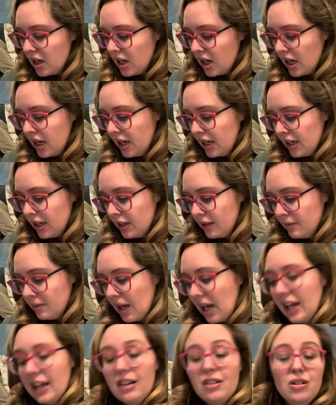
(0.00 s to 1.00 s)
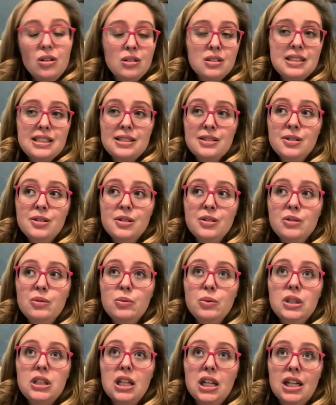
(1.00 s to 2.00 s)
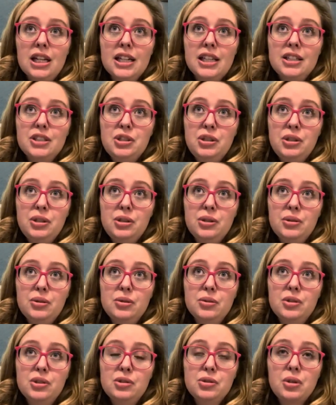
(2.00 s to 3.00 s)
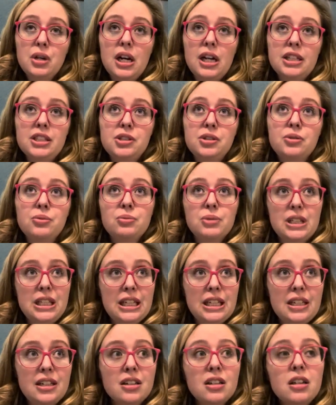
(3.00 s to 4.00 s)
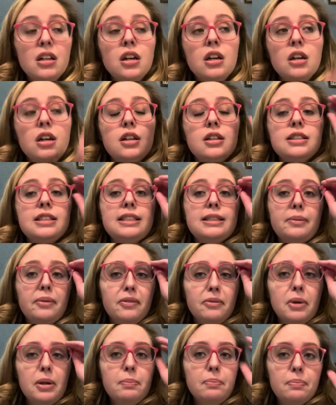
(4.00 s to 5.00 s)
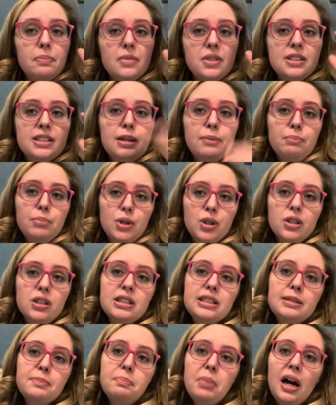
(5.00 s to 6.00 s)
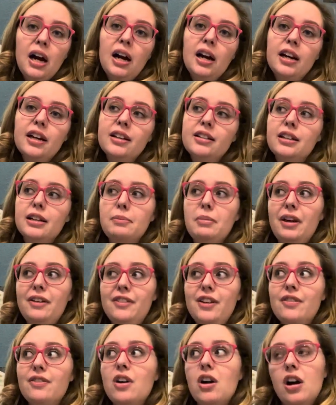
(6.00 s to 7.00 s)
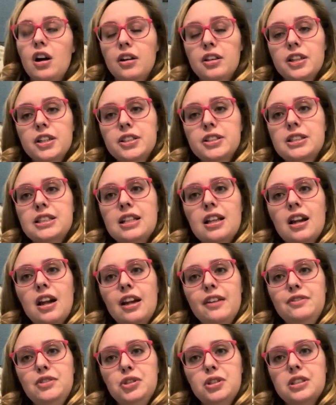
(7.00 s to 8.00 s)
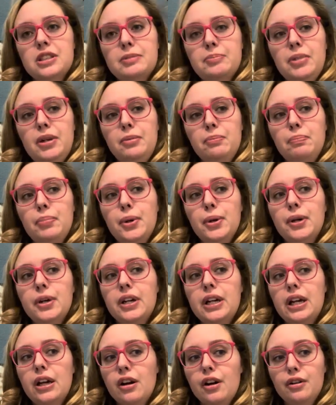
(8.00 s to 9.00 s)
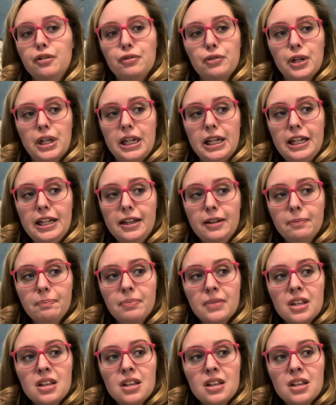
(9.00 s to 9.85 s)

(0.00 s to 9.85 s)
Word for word: Um, I also would like to try to read some of my some books by like my favorite authors that I've just been putting off reading.